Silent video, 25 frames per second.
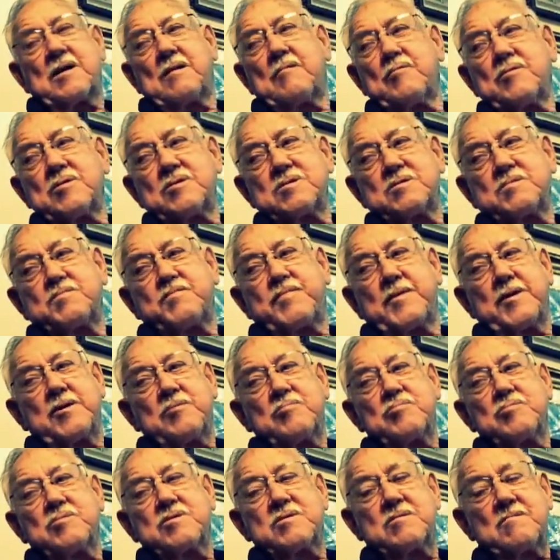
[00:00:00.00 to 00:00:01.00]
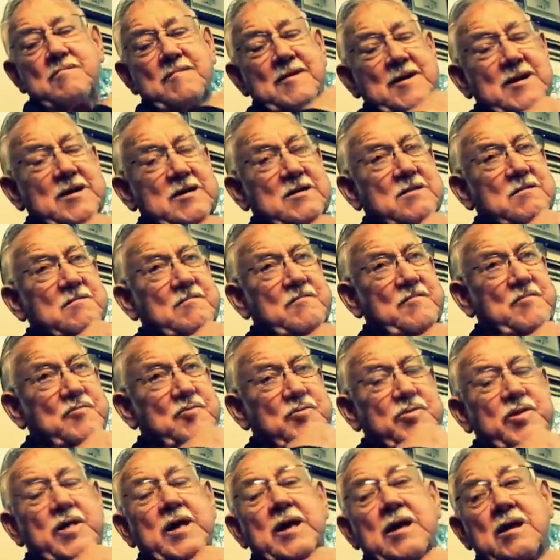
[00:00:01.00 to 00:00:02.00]
I wasn't supposed to make it.
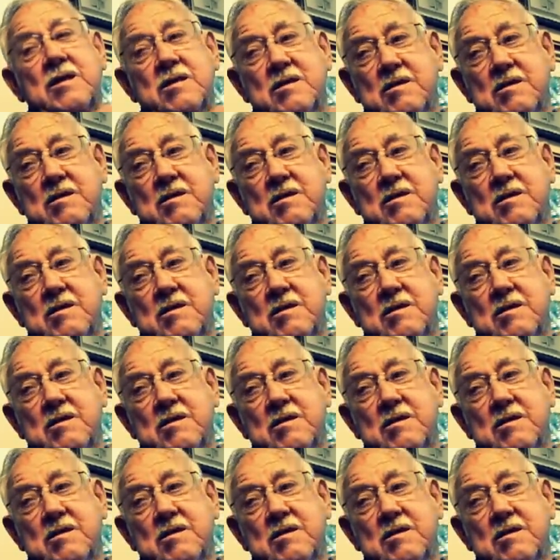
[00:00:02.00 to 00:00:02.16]
Without